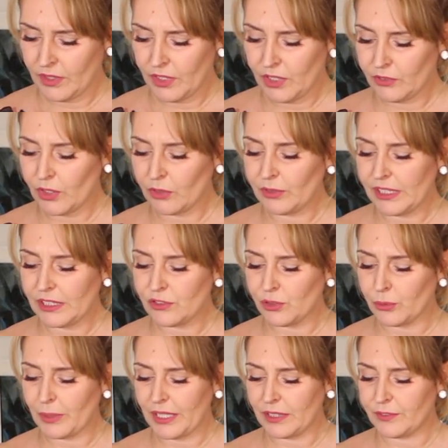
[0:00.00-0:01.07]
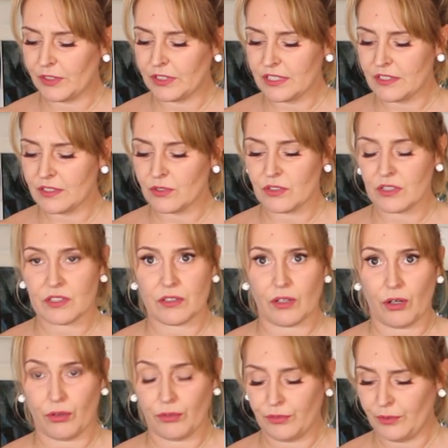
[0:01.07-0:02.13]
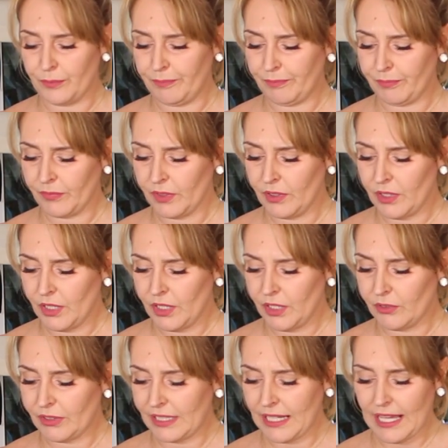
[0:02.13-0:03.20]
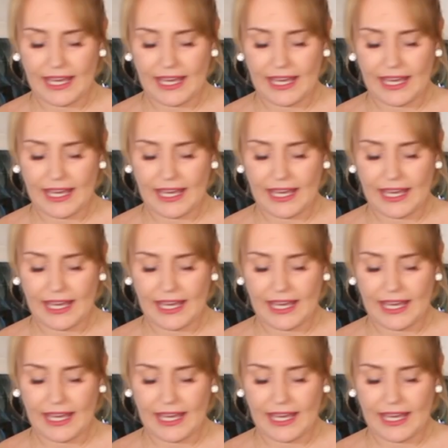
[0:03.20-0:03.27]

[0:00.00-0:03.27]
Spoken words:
You don't need to wait for this to dissolve. You can